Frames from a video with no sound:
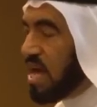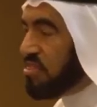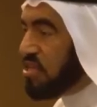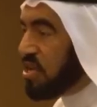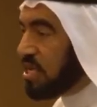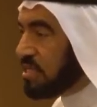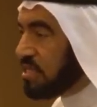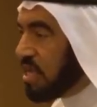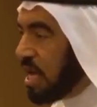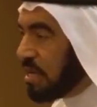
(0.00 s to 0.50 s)

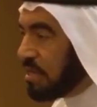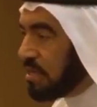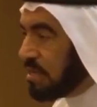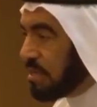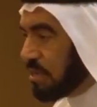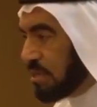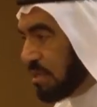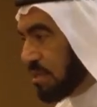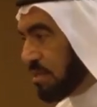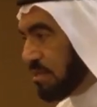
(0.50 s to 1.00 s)
Nothing
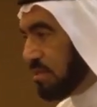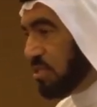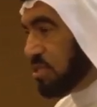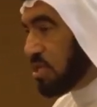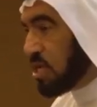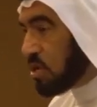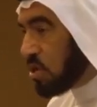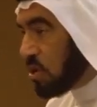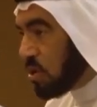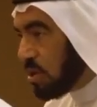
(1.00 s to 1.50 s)
done.
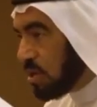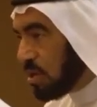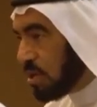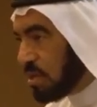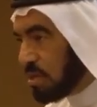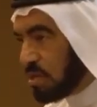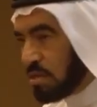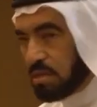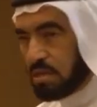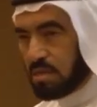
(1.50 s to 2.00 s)
Zero.
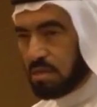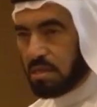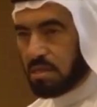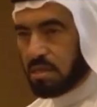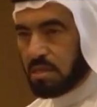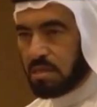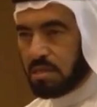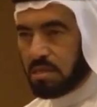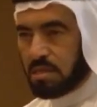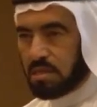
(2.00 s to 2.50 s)

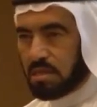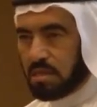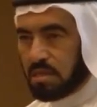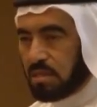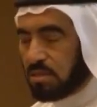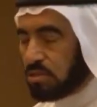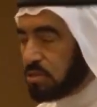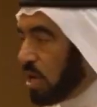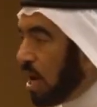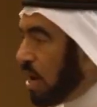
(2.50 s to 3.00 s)

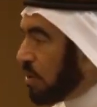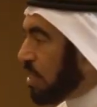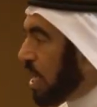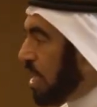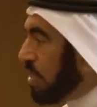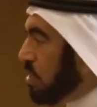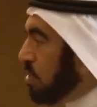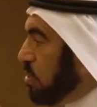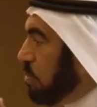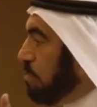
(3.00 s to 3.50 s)
So how
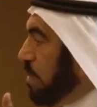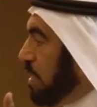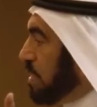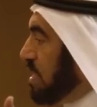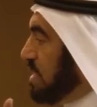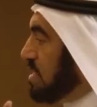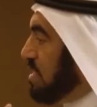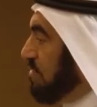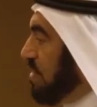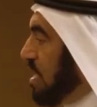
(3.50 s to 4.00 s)
can you
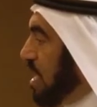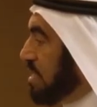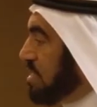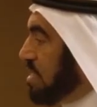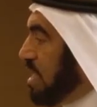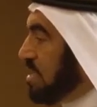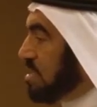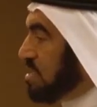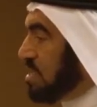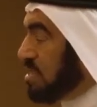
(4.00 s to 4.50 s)
build a
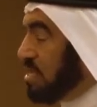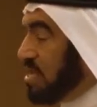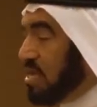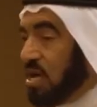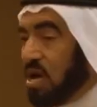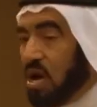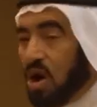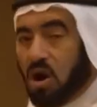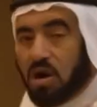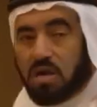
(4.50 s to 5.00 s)
civilization
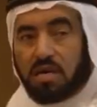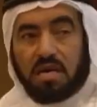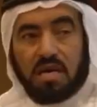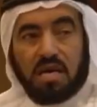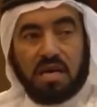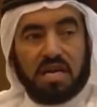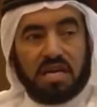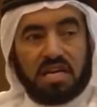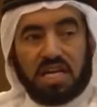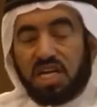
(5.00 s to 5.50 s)

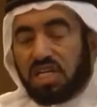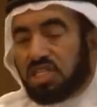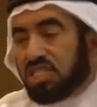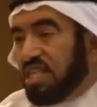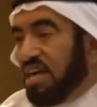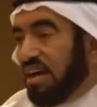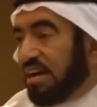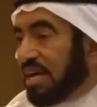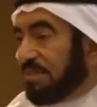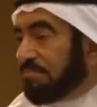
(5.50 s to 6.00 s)
or
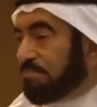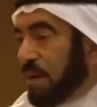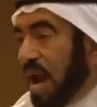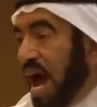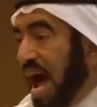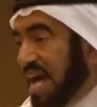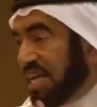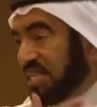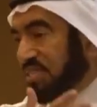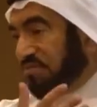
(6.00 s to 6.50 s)
reach the
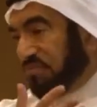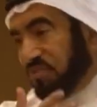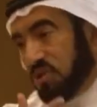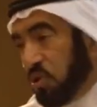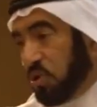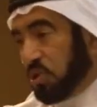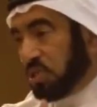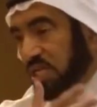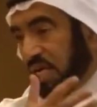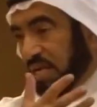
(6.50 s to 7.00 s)
bright
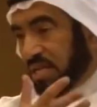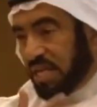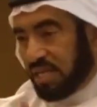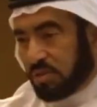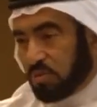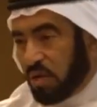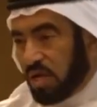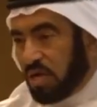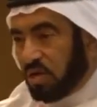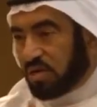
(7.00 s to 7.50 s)
future
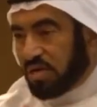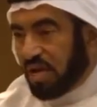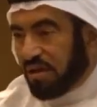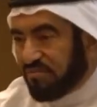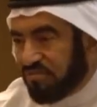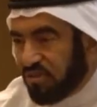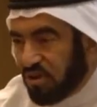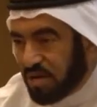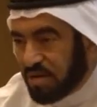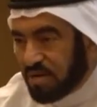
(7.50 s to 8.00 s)
that we're
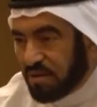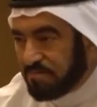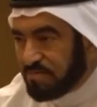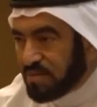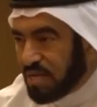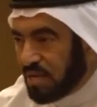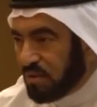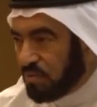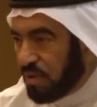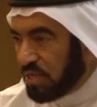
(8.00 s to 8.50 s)
looking
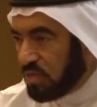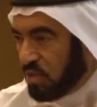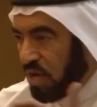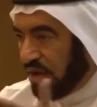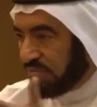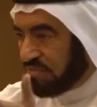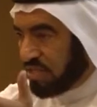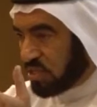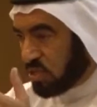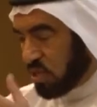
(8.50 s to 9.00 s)
for when
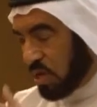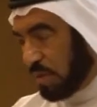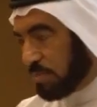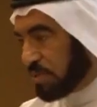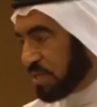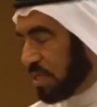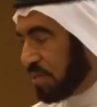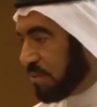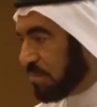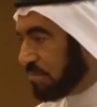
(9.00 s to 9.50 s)
you have this
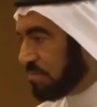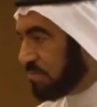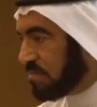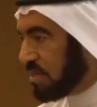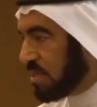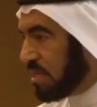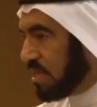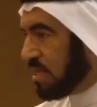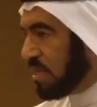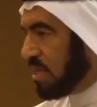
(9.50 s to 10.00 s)
corruption?
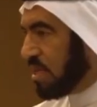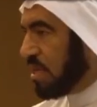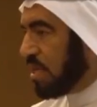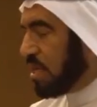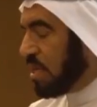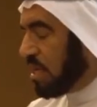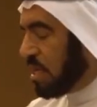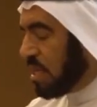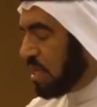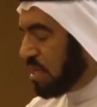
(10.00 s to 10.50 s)

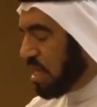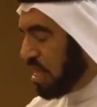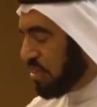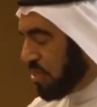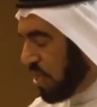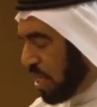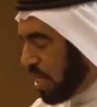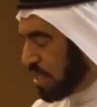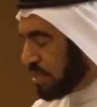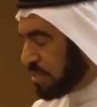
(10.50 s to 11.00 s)

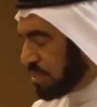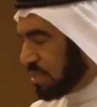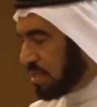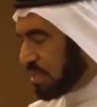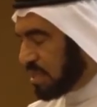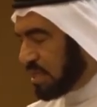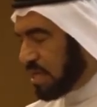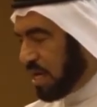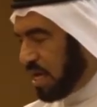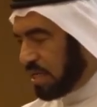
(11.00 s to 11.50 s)
The
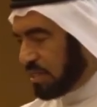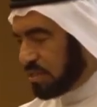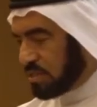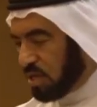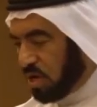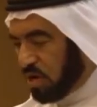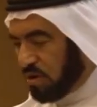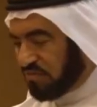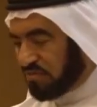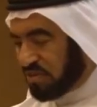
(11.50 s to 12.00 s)
third
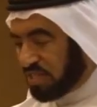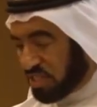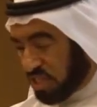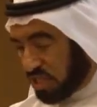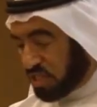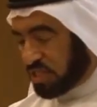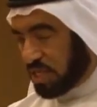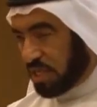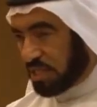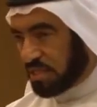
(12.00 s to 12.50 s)
kind of
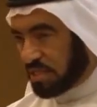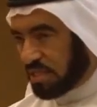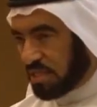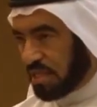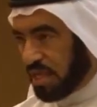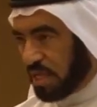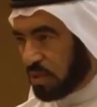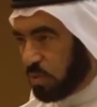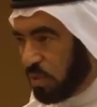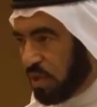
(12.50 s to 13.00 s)

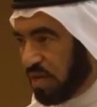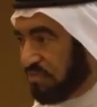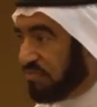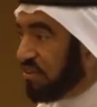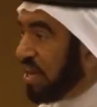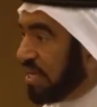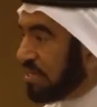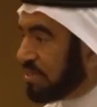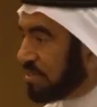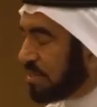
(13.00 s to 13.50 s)
resistance that
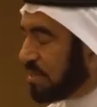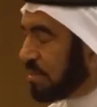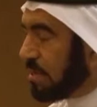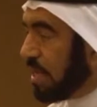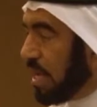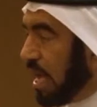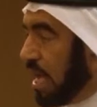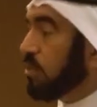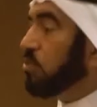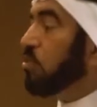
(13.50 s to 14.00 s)
we
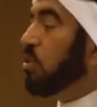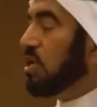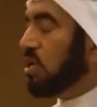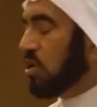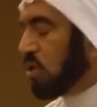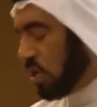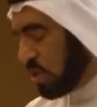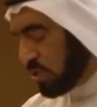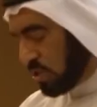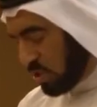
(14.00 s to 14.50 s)
face and
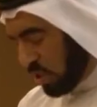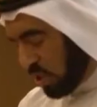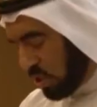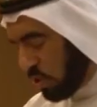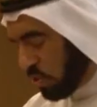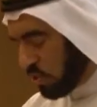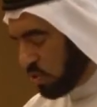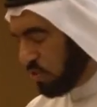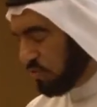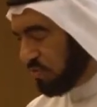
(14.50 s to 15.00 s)
will
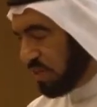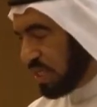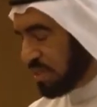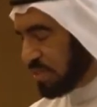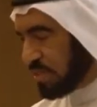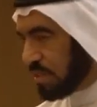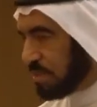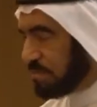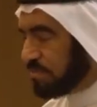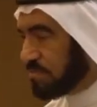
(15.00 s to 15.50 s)
continue to
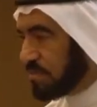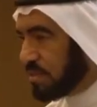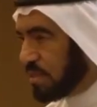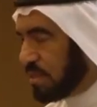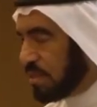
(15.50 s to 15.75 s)
face,